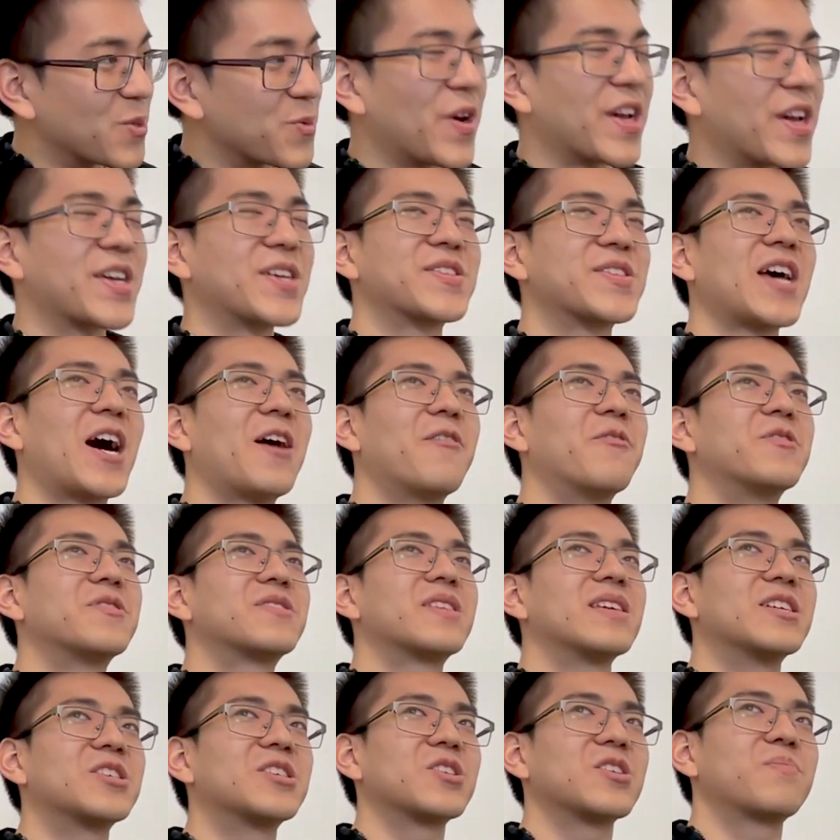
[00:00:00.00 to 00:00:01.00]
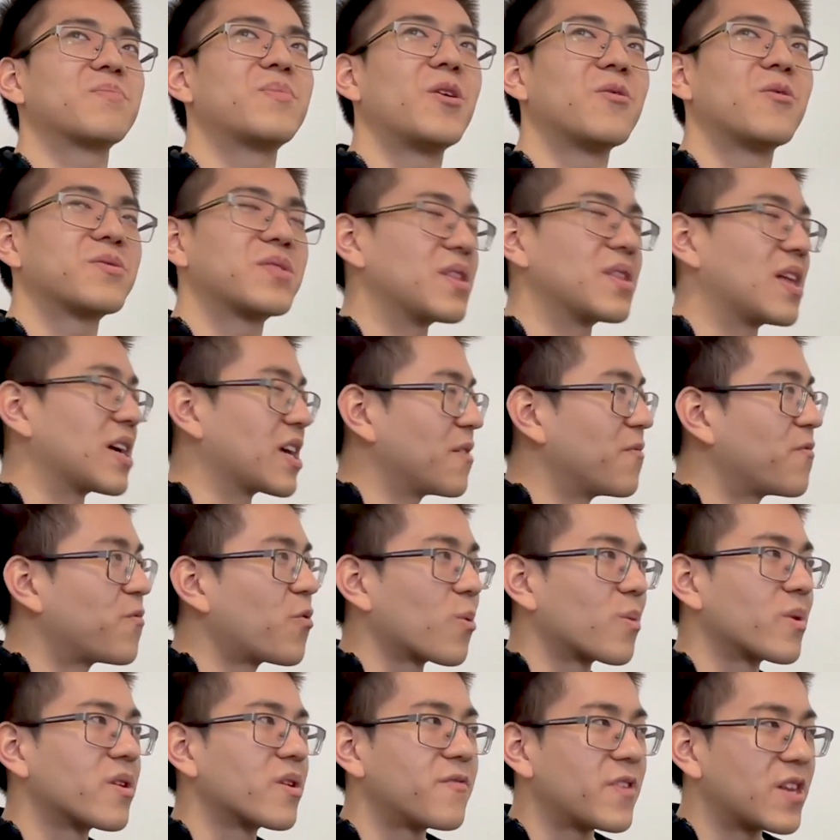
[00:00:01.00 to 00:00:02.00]
right? Because I was initially posting like
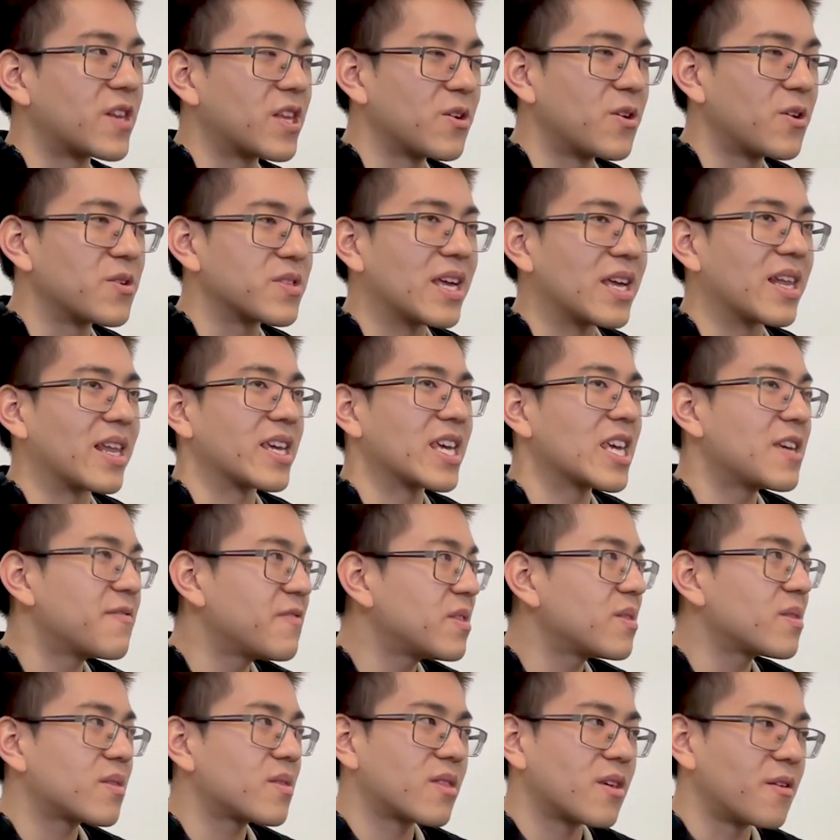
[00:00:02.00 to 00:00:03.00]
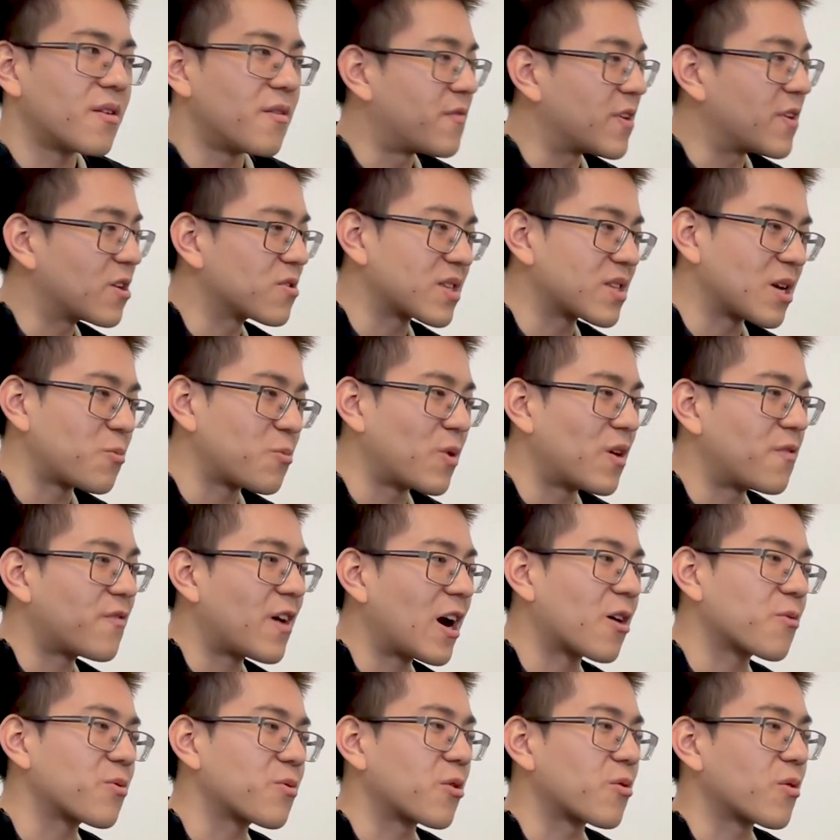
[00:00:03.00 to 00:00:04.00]
informative videos, and like even the videos that went
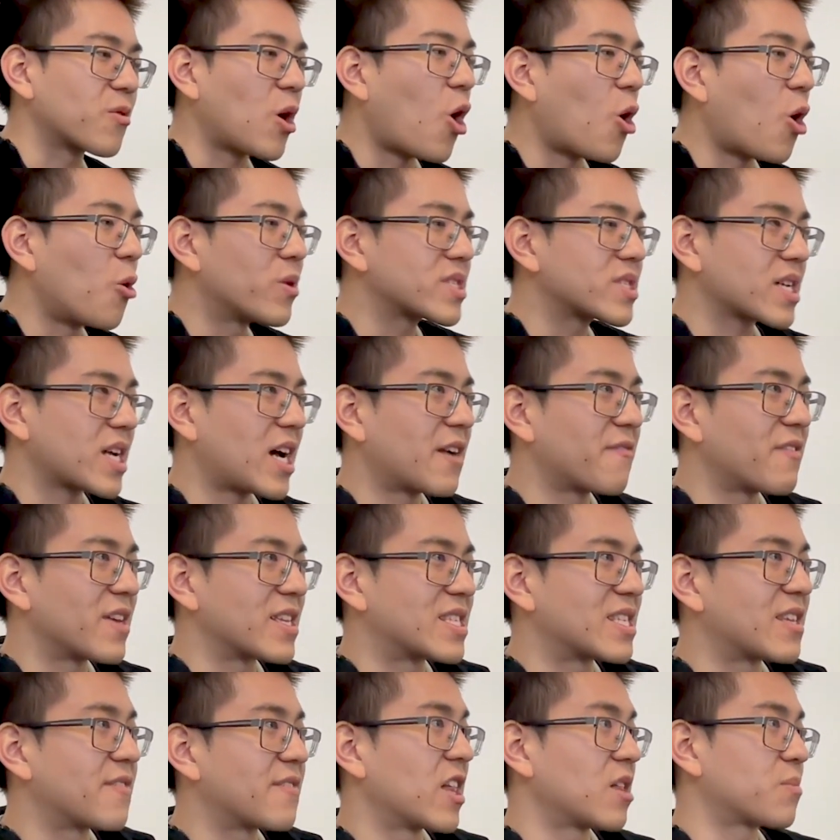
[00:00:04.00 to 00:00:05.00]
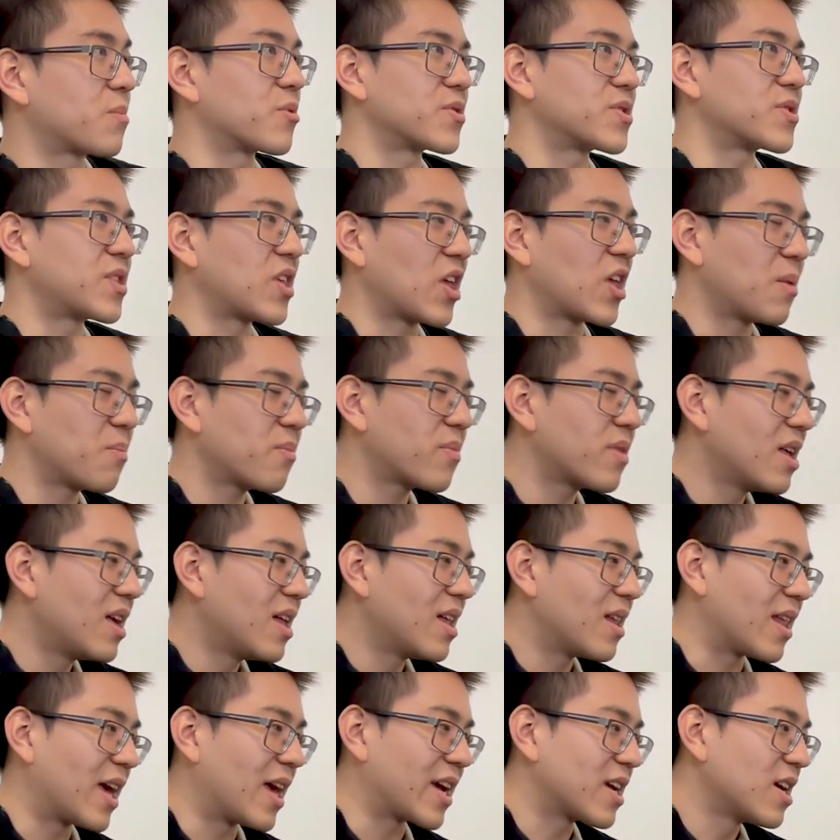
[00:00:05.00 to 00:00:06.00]
viral, they were always kind of like developers themed,
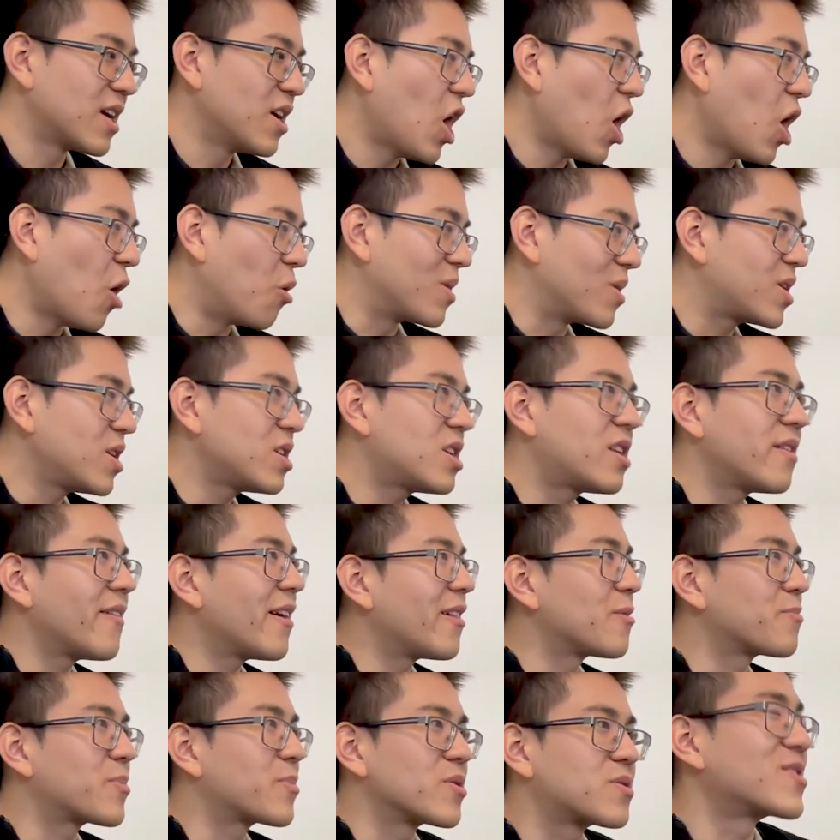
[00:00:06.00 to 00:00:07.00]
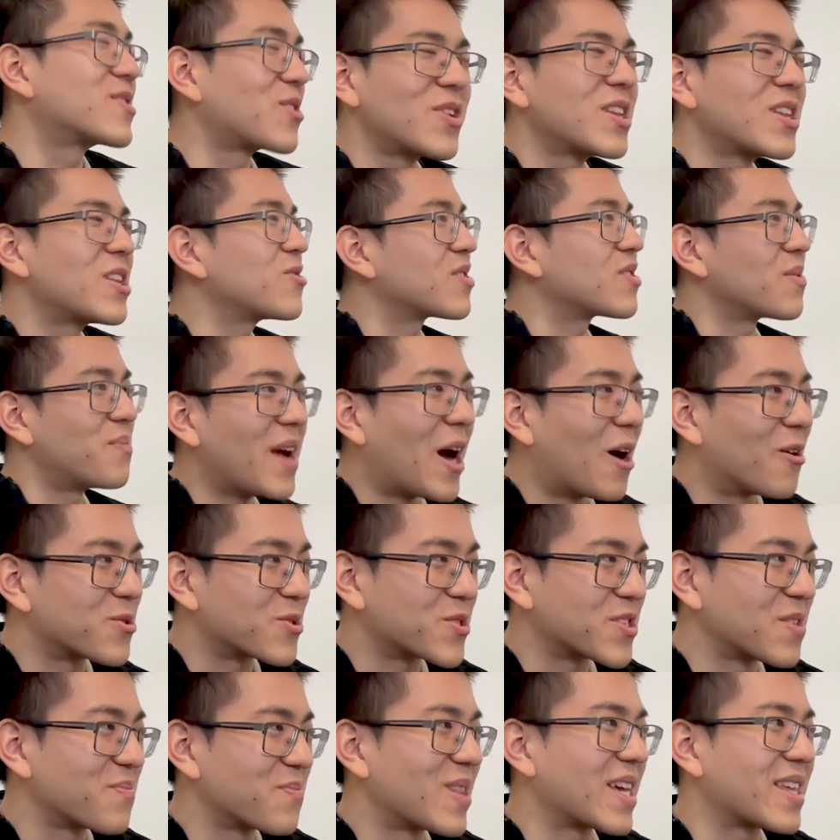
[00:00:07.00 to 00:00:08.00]
like, oh, good developers don't need to use a mouse
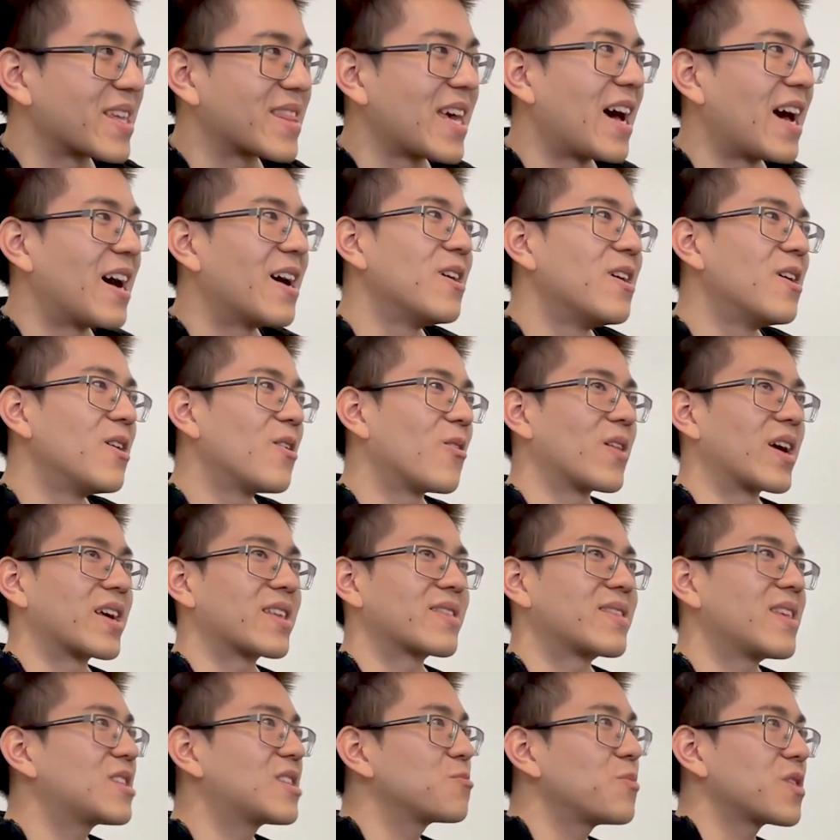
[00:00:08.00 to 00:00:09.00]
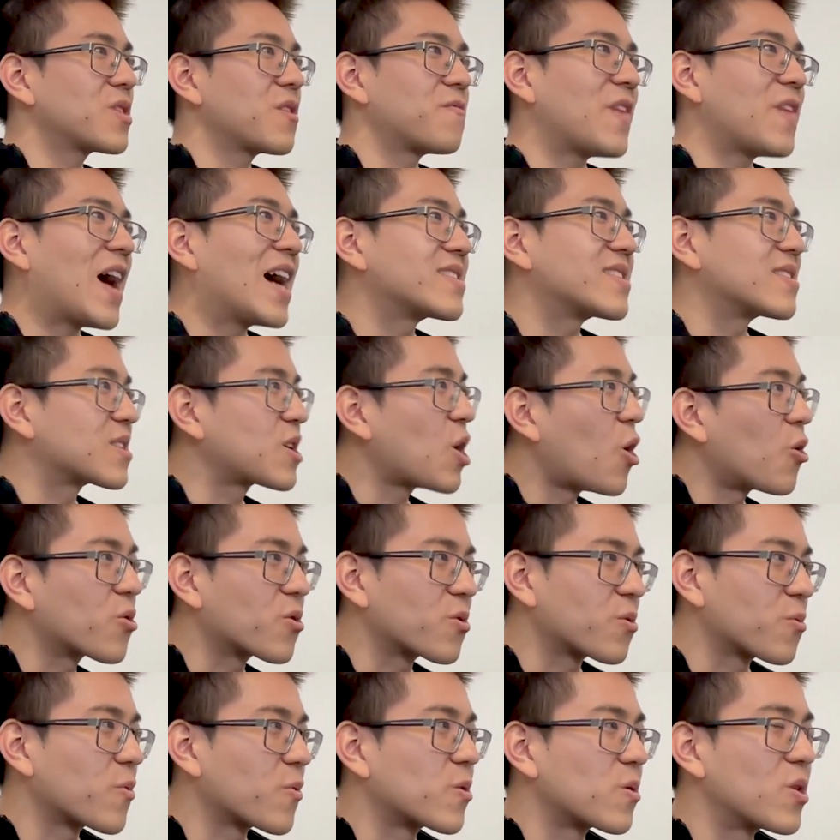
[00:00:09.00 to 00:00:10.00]
or something like that. Or like, this is what the fastest coder
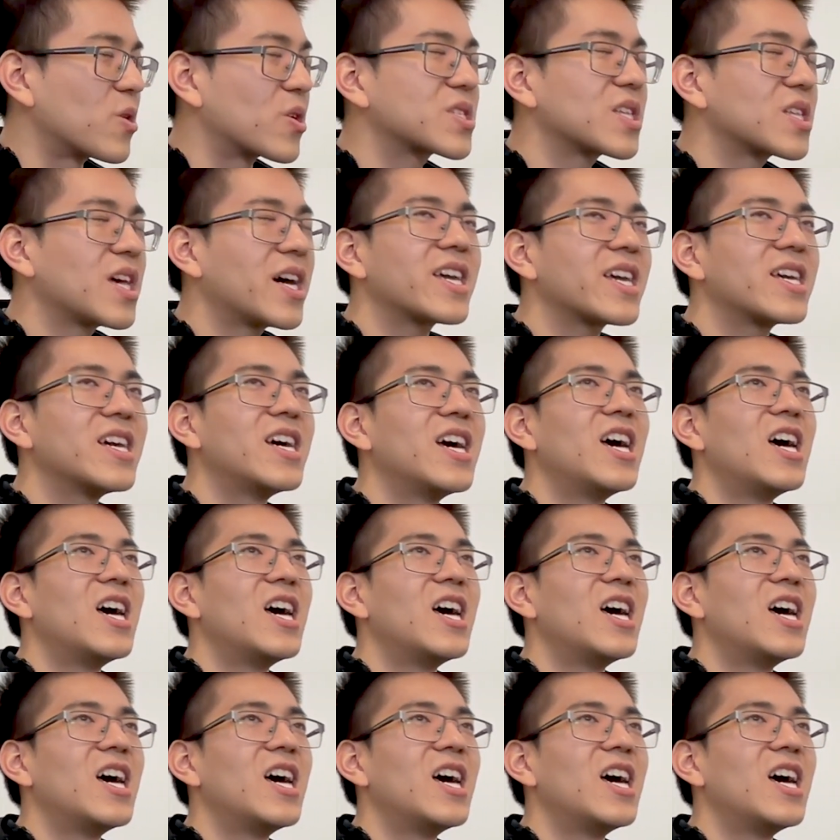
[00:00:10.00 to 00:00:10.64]
in the world looks like.